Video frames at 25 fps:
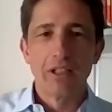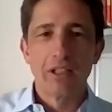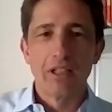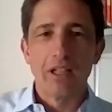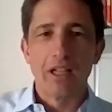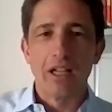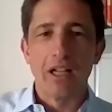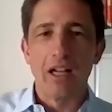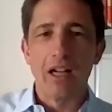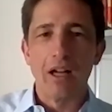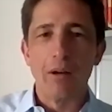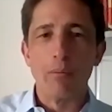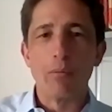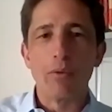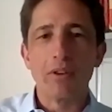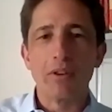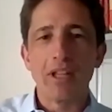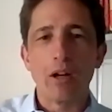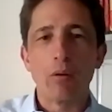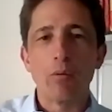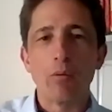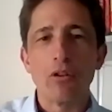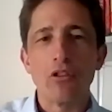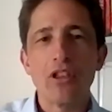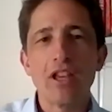
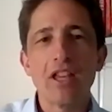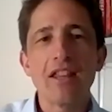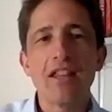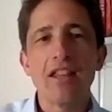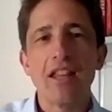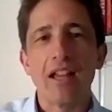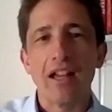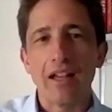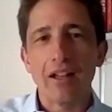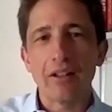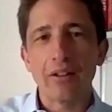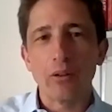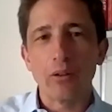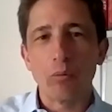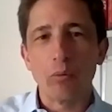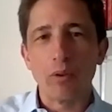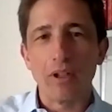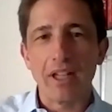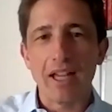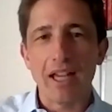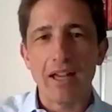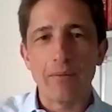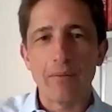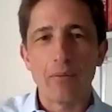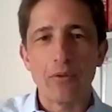Now within that, we
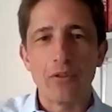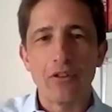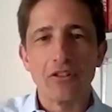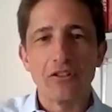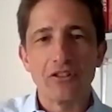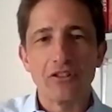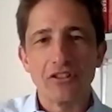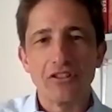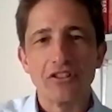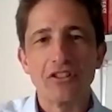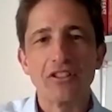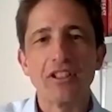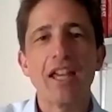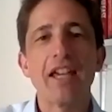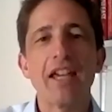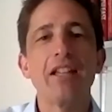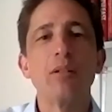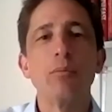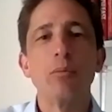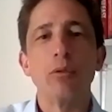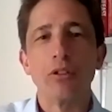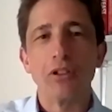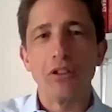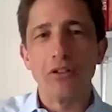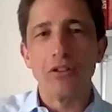have the
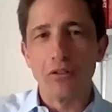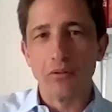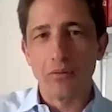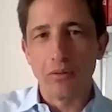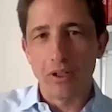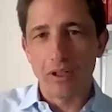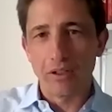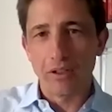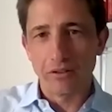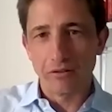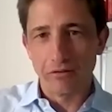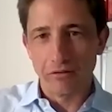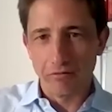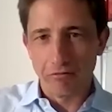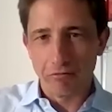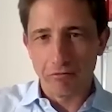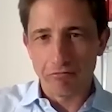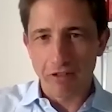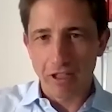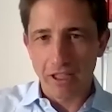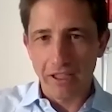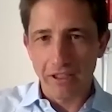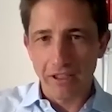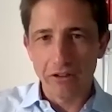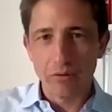Sustainable Universal
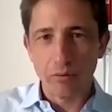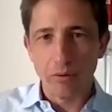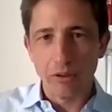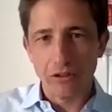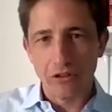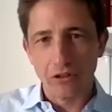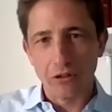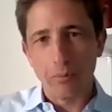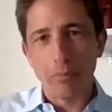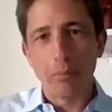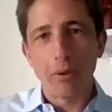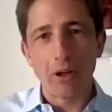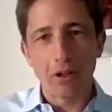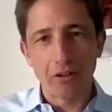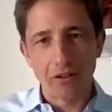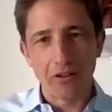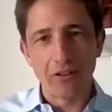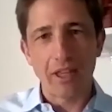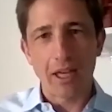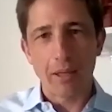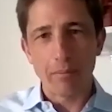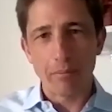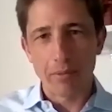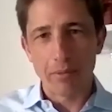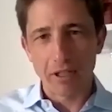range, which is a part of
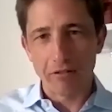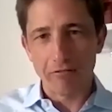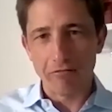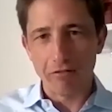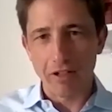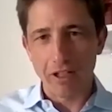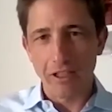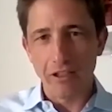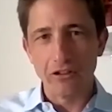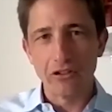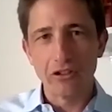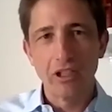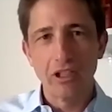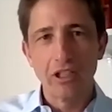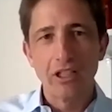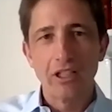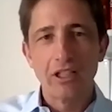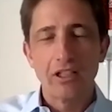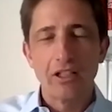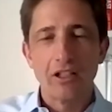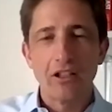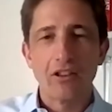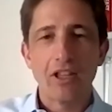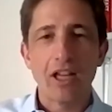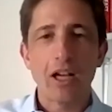that bigger range.
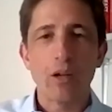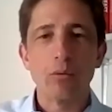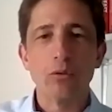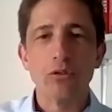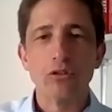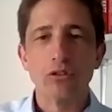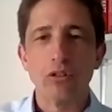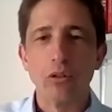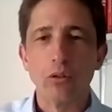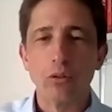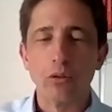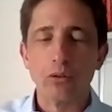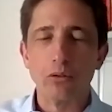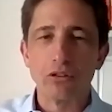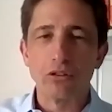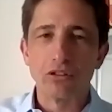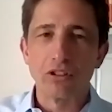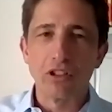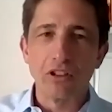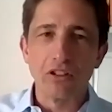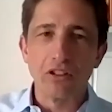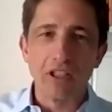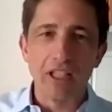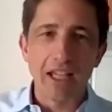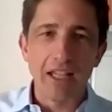That was launched
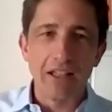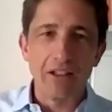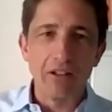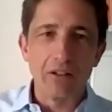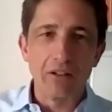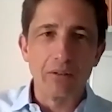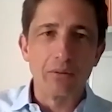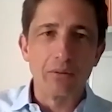at the end of